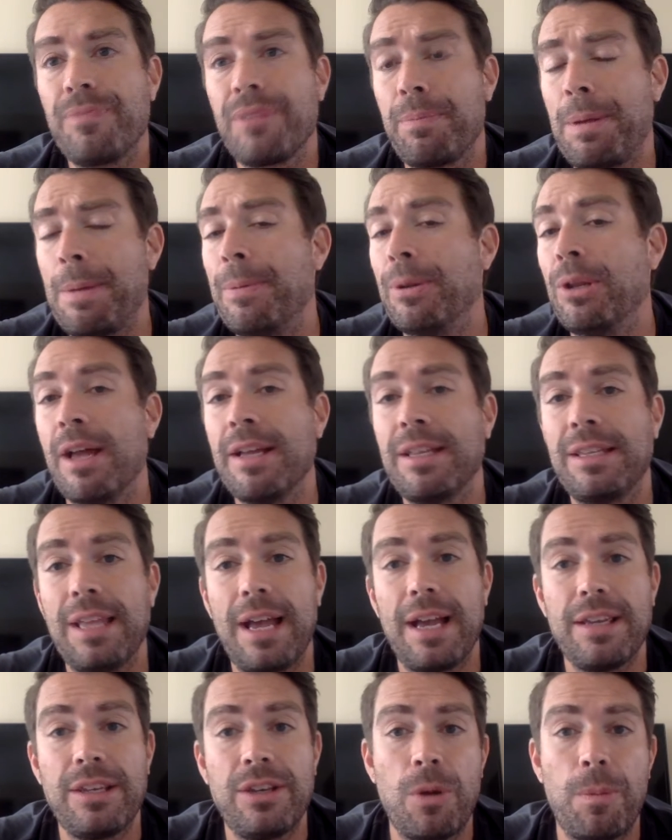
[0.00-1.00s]
People like
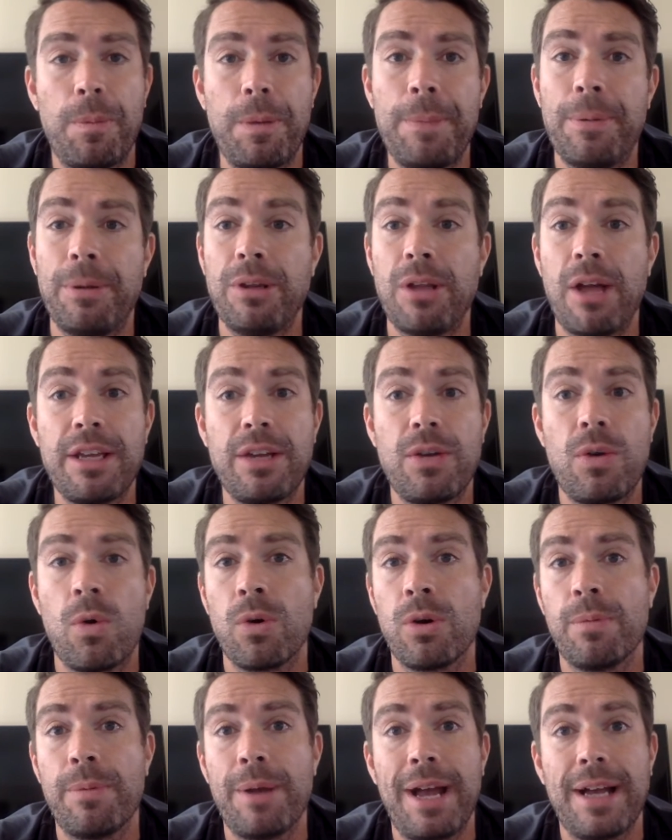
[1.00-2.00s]
that. People like
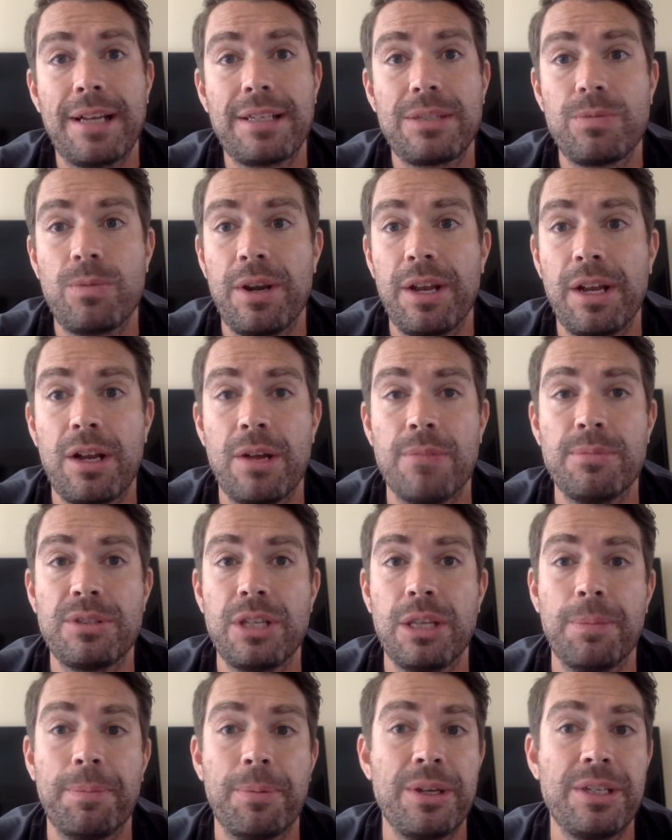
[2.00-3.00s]
quarterbacks when it comes
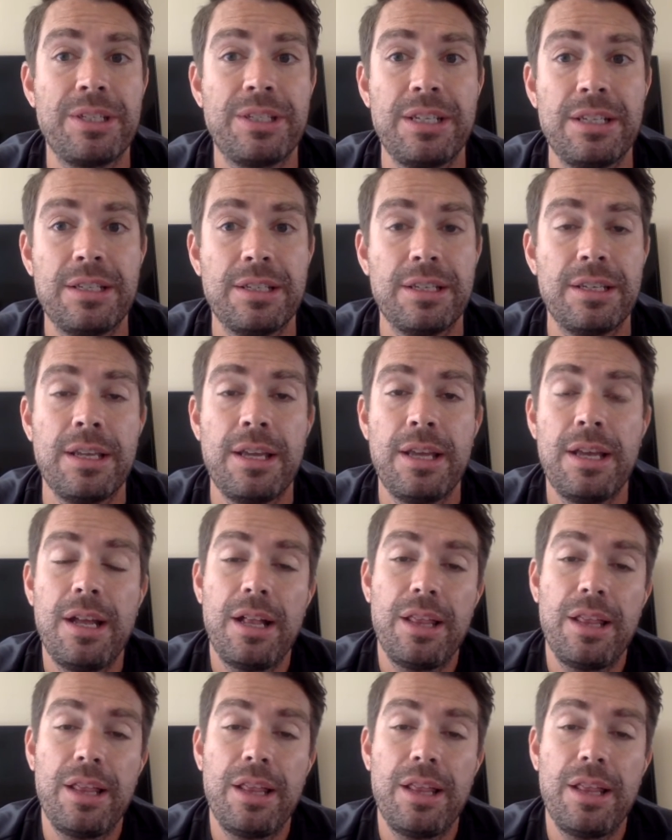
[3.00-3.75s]
to the preseason.